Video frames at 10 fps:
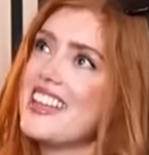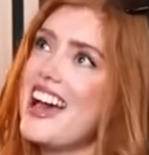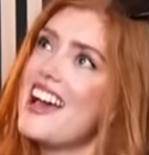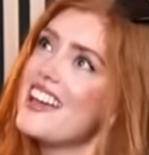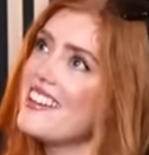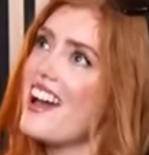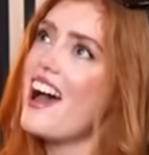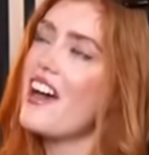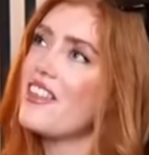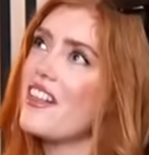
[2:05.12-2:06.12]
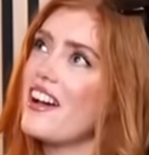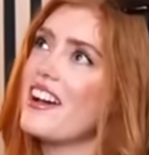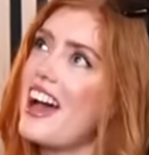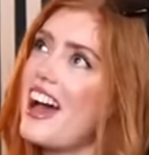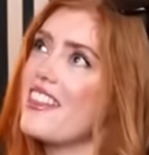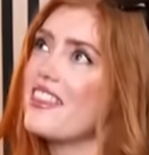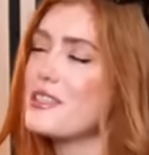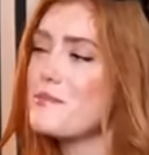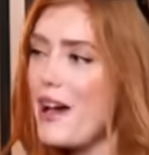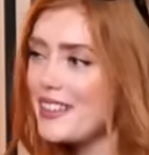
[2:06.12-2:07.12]
then
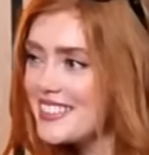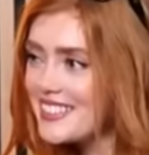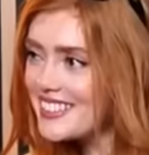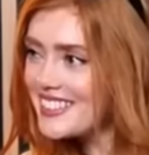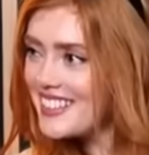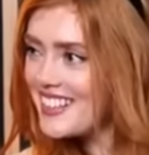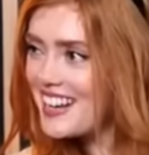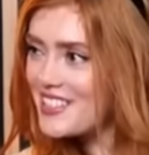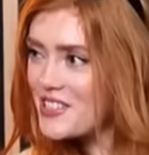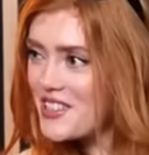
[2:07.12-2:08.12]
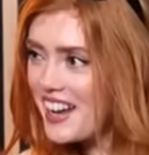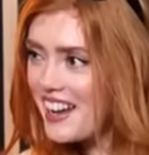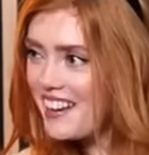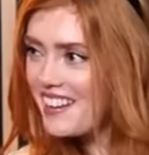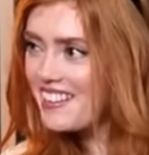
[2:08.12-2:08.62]
this person isn't an engineer.